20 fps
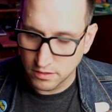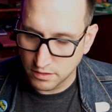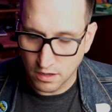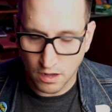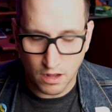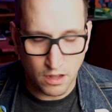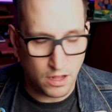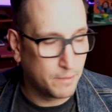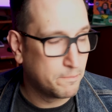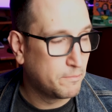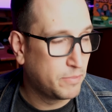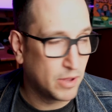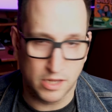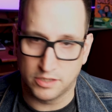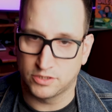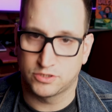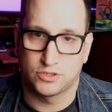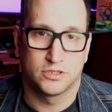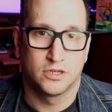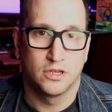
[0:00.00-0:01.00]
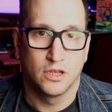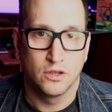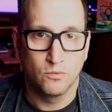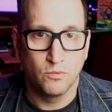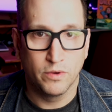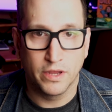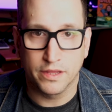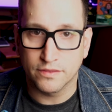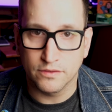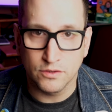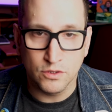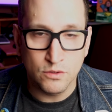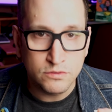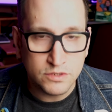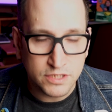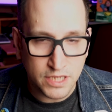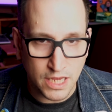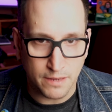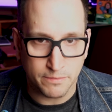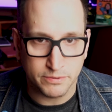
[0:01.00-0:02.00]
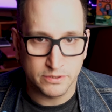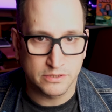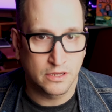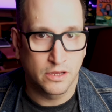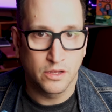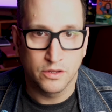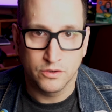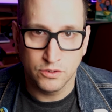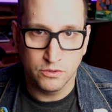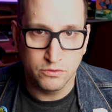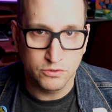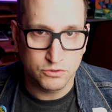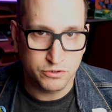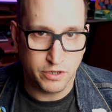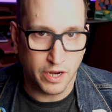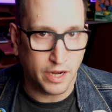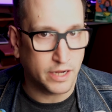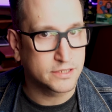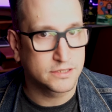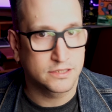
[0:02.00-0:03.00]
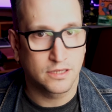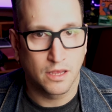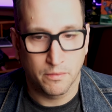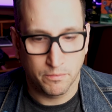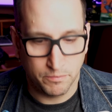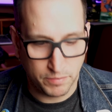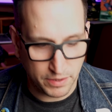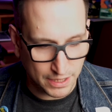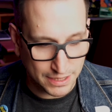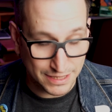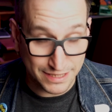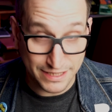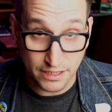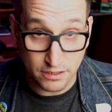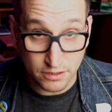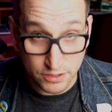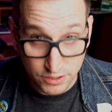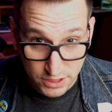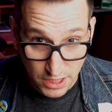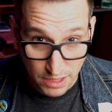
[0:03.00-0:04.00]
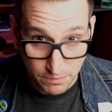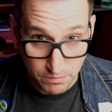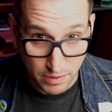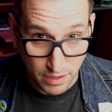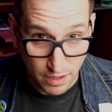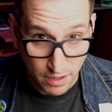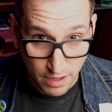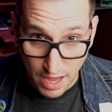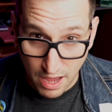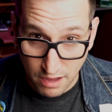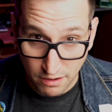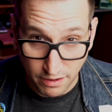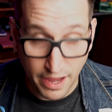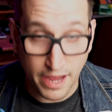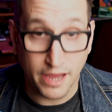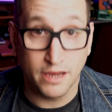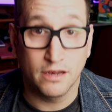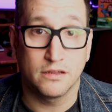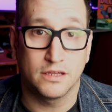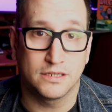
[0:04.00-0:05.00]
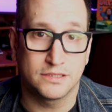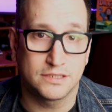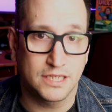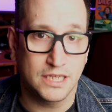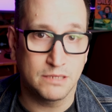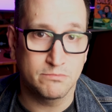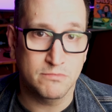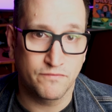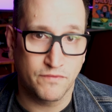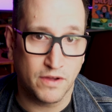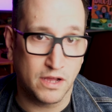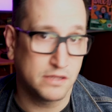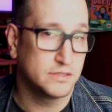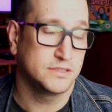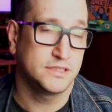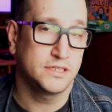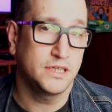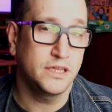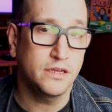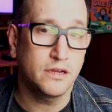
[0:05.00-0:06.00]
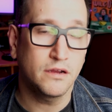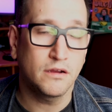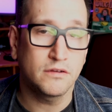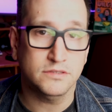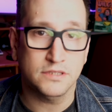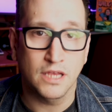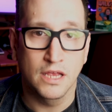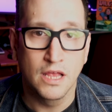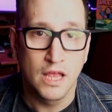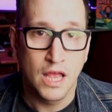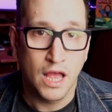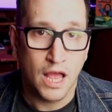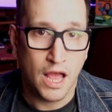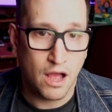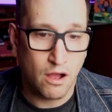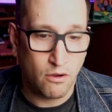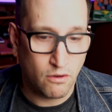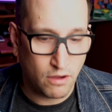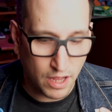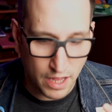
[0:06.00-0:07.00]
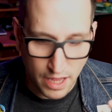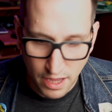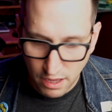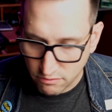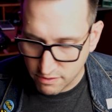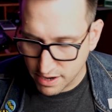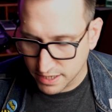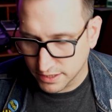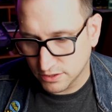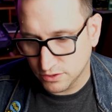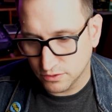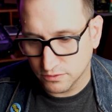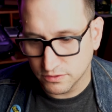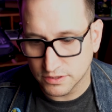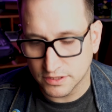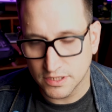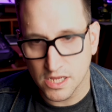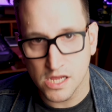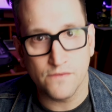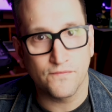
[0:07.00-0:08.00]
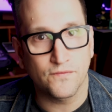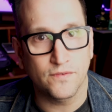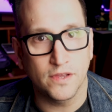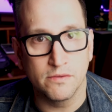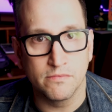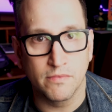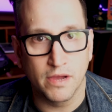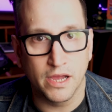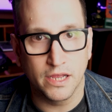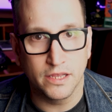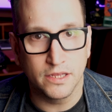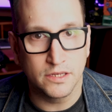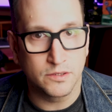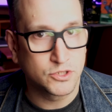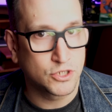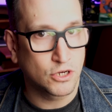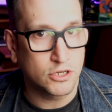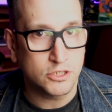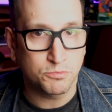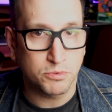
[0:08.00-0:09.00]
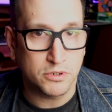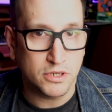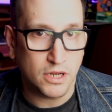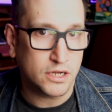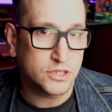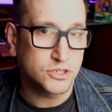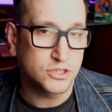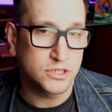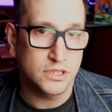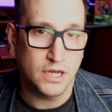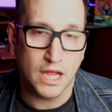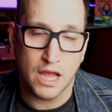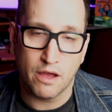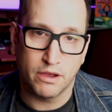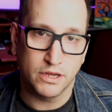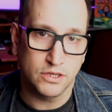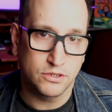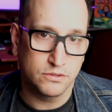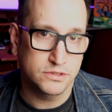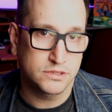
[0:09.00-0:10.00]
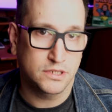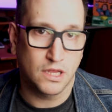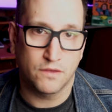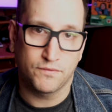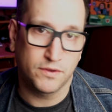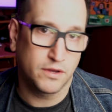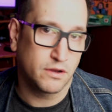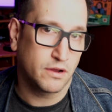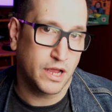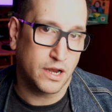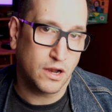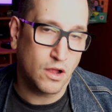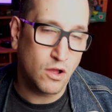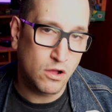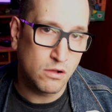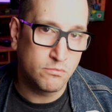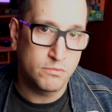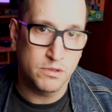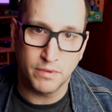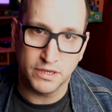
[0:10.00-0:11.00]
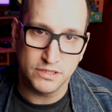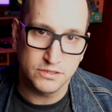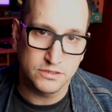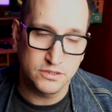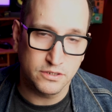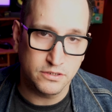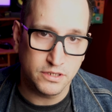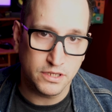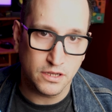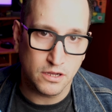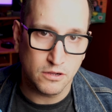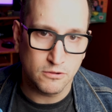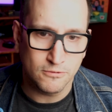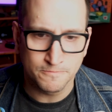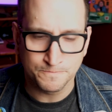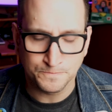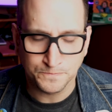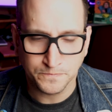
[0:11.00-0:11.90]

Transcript: a bunch with new tips, new tricks, be it leadership, how to handle a team of volunteers, how I do stuff in church production, how I do stuff here at home in my studio,